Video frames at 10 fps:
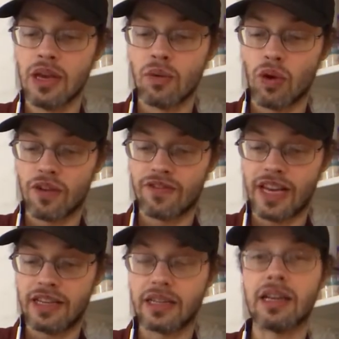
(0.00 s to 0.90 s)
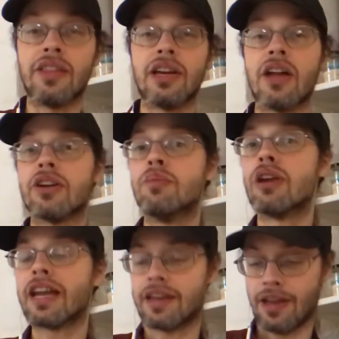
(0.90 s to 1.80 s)
one fading and the other
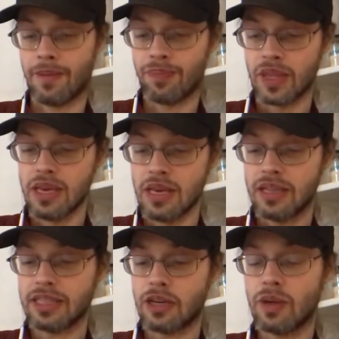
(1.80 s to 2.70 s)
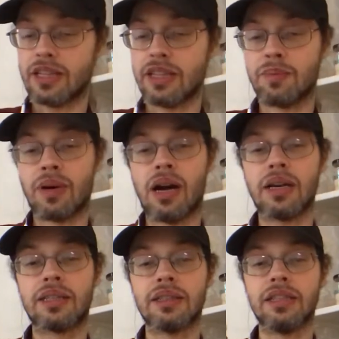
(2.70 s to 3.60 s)
brightening, as I quitted the
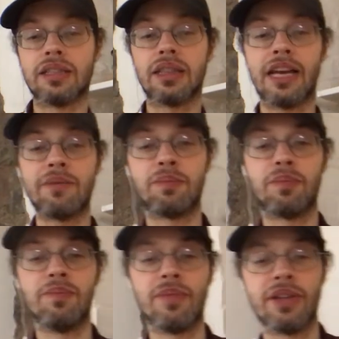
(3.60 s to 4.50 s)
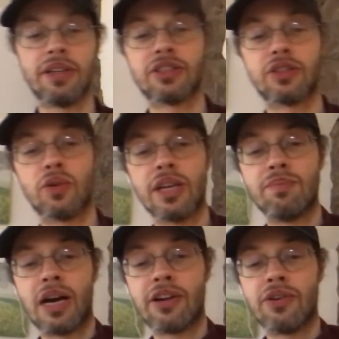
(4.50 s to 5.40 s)
park and climbed the stony
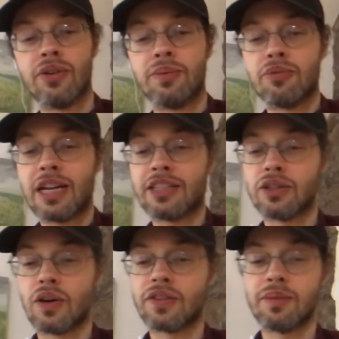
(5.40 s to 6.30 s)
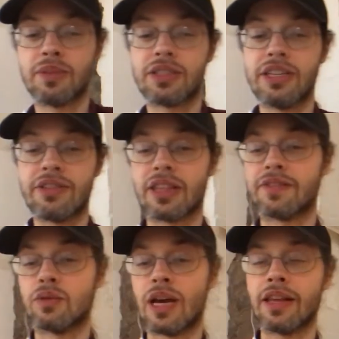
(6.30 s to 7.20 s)
by-road branching off to Mr. Heathcliff's
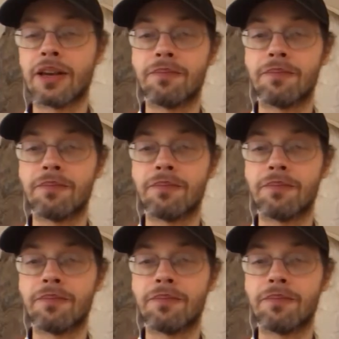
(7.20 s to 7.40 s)
dwelling.